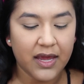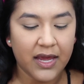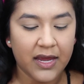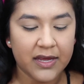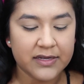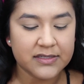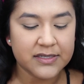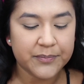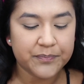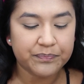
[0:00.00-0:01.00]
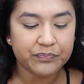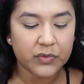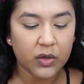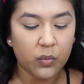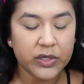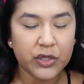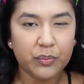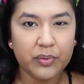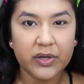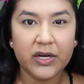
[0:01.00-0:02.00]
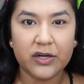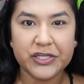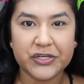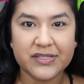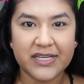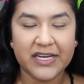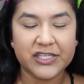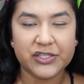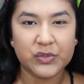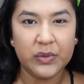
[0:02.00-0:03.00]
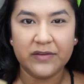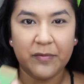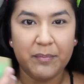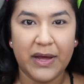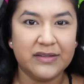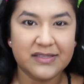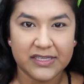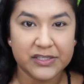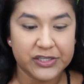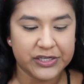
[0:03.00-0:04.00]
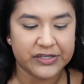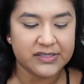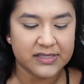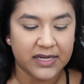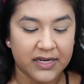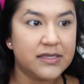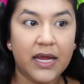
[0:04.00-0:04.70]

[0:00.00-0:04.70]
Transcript: and when you put it onto your skin, it just sort of melts into your skin,